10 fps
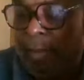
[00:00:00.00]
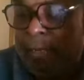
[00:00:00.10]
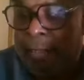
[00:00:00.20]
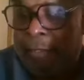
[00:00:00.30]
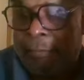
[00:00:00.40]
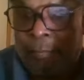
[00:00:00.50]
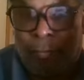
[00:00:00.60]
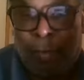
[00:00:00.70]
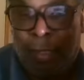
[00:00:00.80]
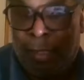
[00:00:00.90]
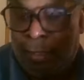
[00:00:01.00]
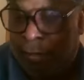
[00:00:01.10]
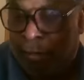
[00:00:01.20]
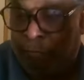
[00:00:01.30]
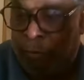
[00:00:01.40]
right here.
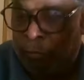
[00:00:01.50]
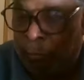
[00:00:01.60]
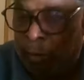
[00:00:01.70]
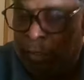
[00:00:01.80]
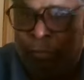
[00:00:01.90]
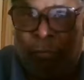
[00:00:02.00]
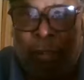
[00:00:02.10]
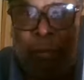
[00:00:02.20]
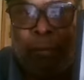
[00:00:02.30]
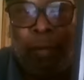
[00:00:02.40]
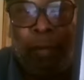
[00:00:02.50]
This is the first yeah. one that you wrote.